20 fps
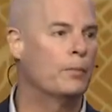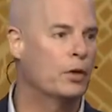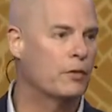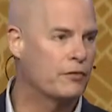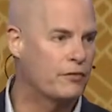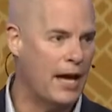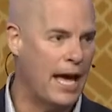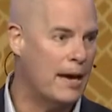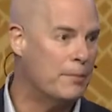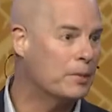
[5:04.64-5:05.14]
your
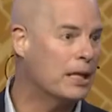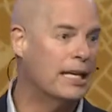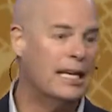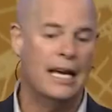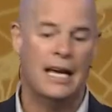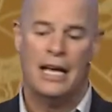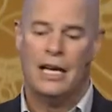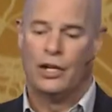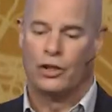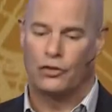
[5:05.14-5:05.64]
family,
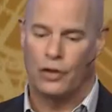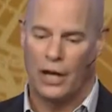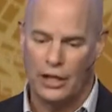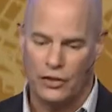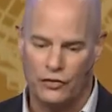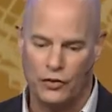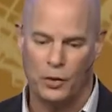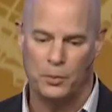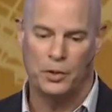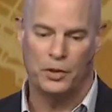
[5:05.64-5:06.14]

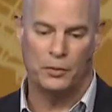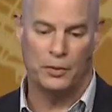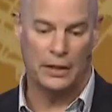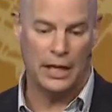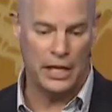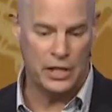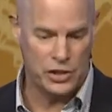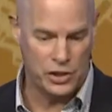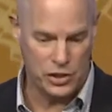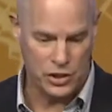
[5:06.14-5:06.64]
transform your
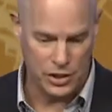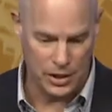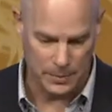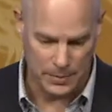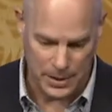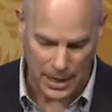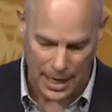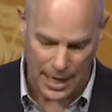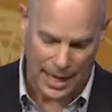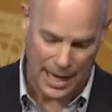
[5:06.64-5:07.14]

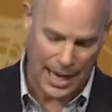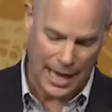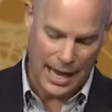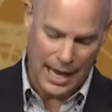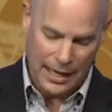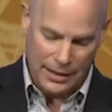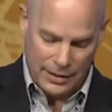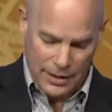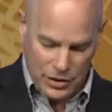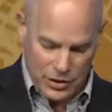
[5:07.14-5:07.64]
relationships,
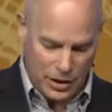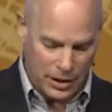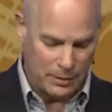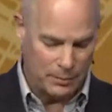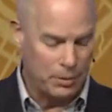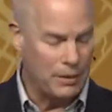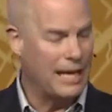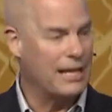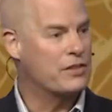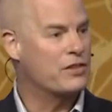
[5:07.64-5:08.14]
and it's going to
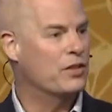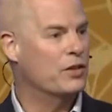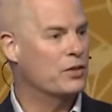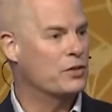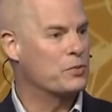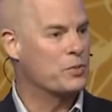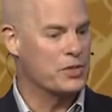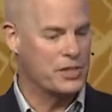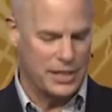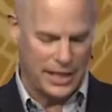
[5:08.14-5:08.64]
bless
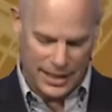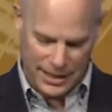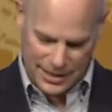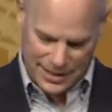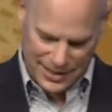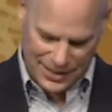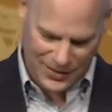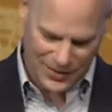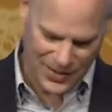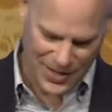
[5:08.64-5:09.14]
those we're seeking
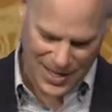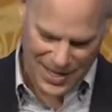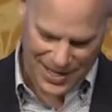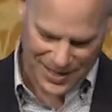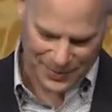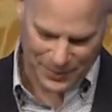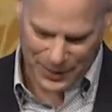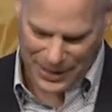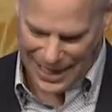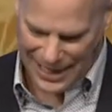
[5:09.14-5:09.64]
to
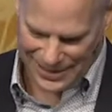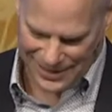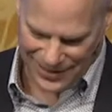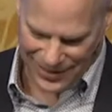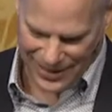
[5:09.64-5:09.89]
bless.